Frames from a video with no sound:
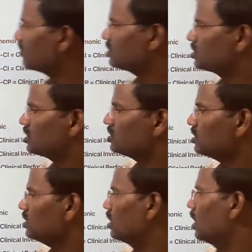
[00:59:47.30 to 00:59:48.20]

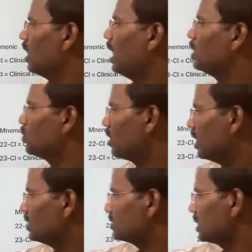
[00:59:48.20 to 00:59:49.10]
investigation, and you will
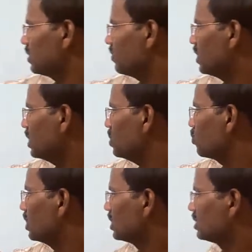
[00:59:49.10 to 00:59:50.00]
get the certificate in
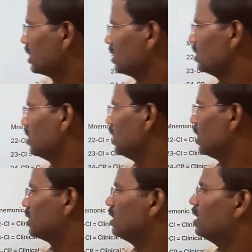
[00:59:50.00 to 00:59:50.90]
23.
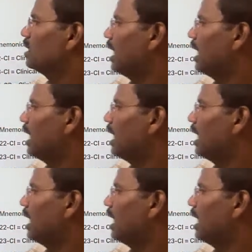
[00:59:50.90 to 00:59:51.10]
Then